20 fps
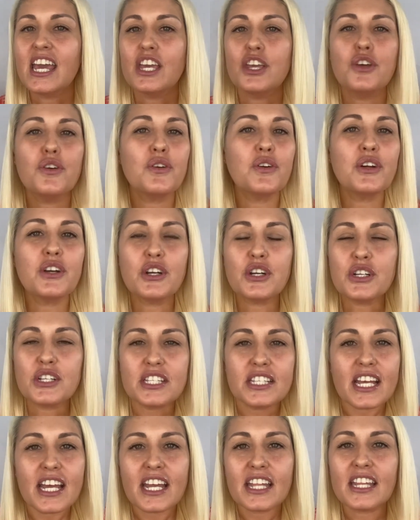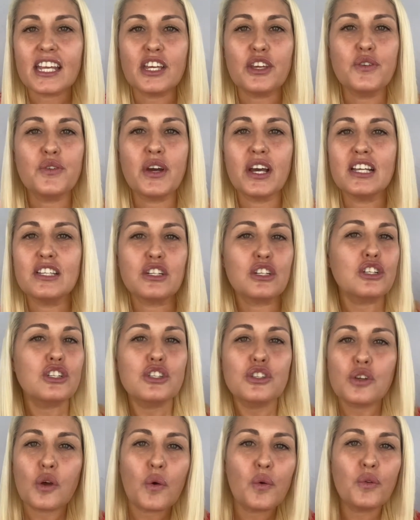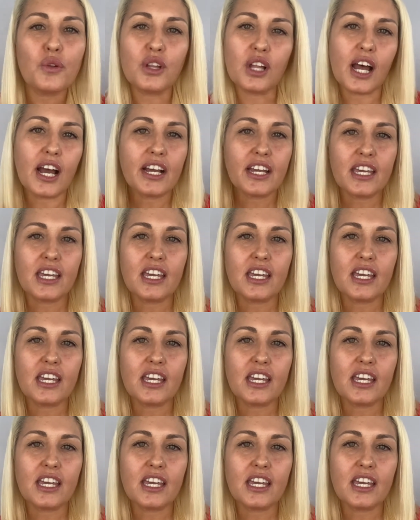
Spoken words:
you don't understand, like you guys are so lucky,